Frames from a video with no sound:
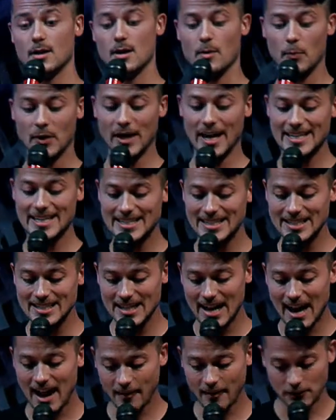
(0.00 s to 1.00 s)
But I didn't
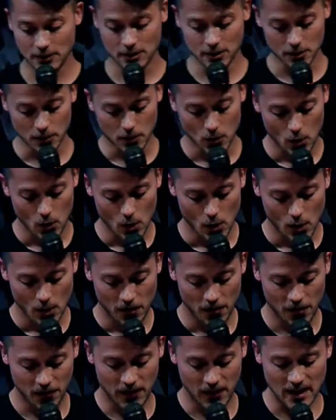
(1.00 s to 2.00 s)
have to
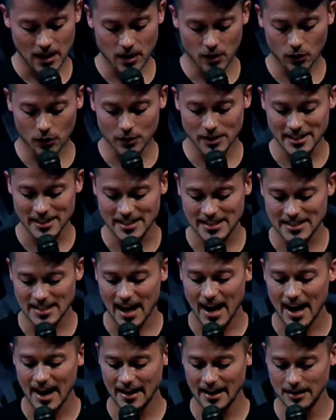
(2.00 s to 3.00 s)
think or
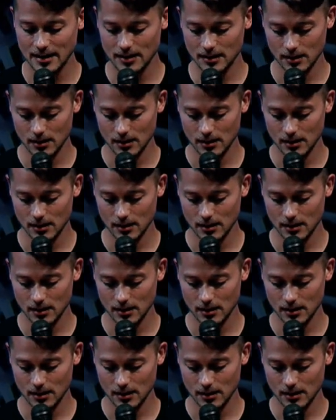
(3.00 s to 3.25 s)
decide